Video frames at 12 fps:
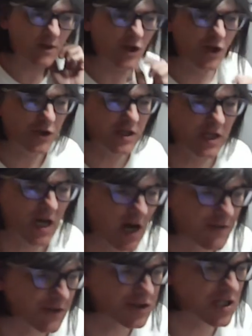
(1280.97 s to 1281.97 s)
looking at
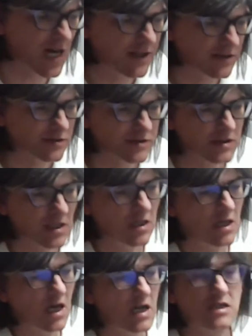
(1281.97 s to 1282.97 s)
other channels,
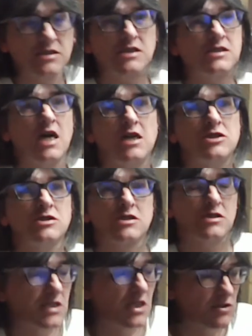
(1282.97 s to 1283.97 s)
and as I say, just
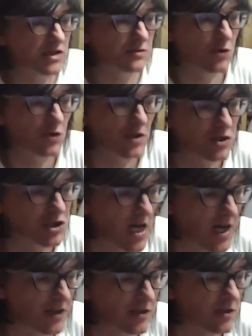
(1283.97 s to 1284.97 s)
because they're a smaller
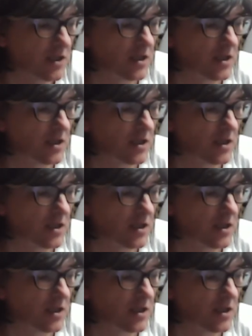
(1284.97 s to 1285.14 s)
channel